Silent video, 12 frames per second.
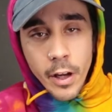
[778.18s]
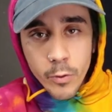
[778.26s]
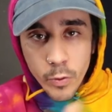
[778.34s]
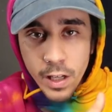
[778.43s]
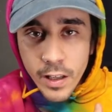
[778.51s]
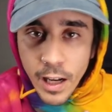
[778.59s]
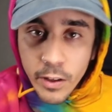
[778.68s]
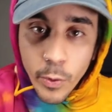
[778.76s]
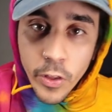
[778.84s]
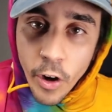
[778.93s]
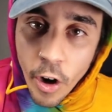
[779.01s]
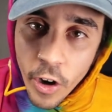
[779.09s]
and reconnect
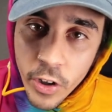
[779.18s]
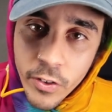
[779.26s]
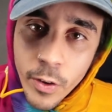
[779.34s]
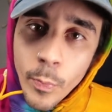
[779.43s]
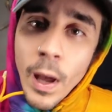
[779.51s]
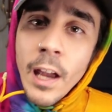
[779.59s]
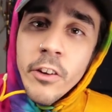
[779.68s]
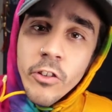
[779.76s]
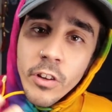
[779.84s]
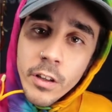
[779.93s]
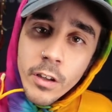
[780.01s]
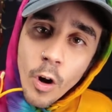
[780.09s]
with the heart of
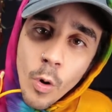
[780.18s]
compassion and